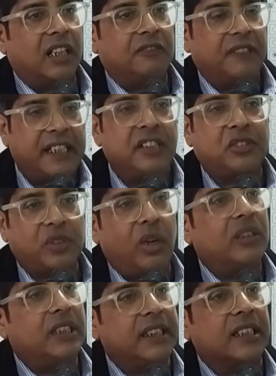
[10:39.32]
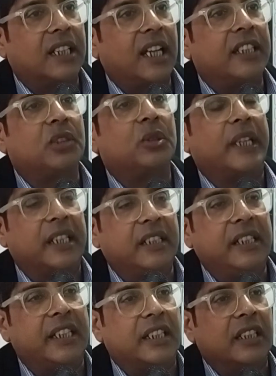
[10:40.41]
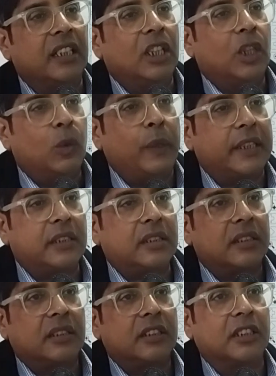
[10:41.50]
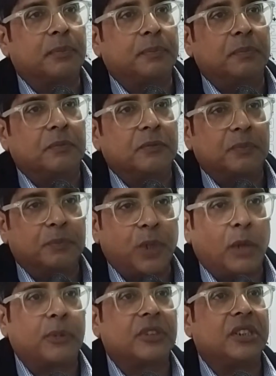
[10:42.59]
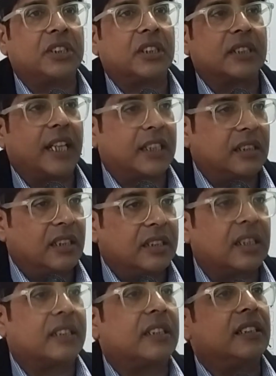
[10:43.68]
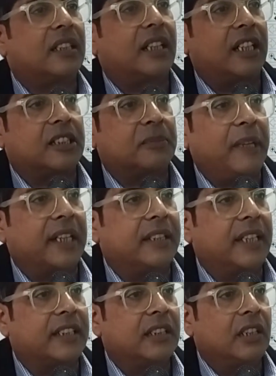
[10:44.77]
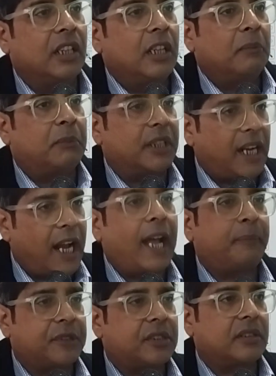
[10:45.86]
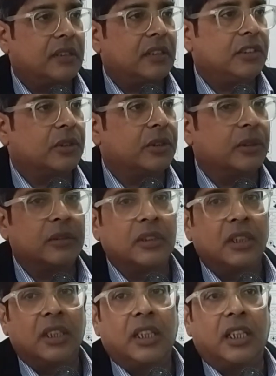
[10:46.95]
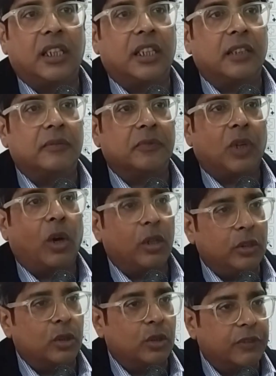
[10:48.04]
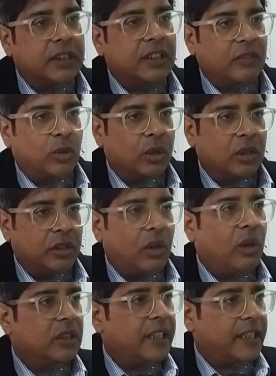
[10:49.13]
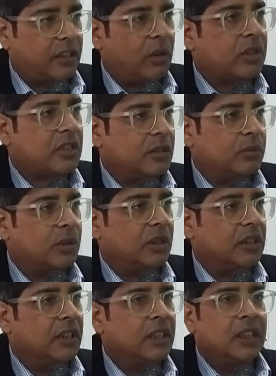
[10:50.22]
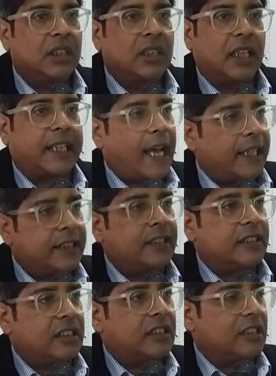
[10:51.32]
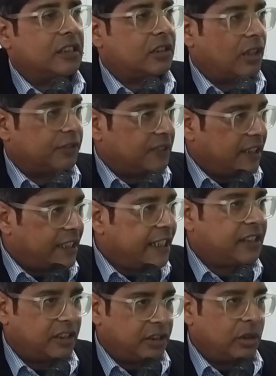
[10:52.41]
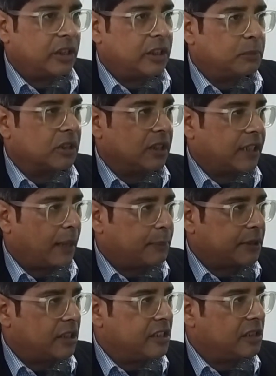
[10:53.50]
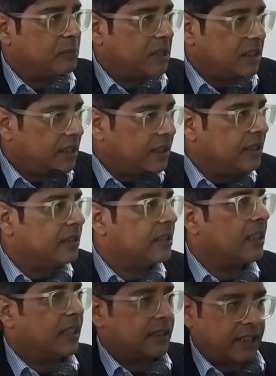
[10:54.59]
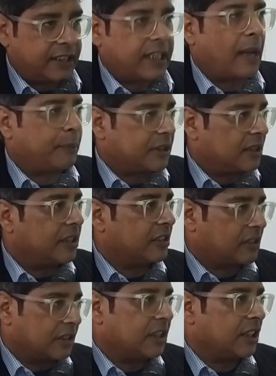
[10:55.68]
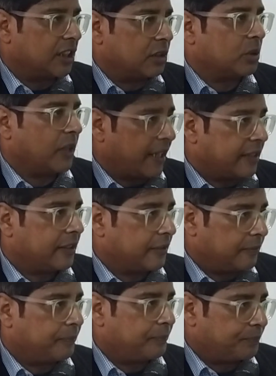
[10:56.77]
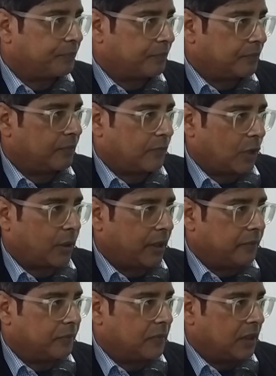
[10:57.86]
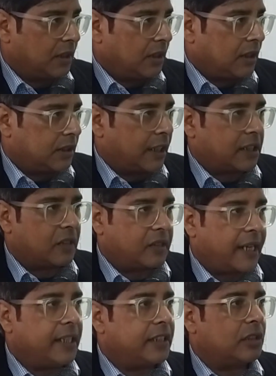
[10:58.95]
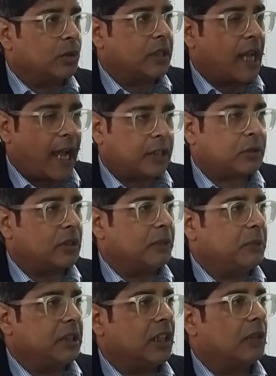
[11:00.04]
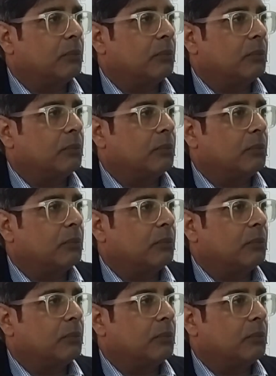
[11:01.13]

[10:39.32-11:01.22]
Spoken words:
very strongly inclined to agree with the proposition that Satyendra has made, that perhaps, all over the world, all across the world, a characteristics of late neoliberal capitalism is that capital is turning into rent. Okay? That rent could actually be a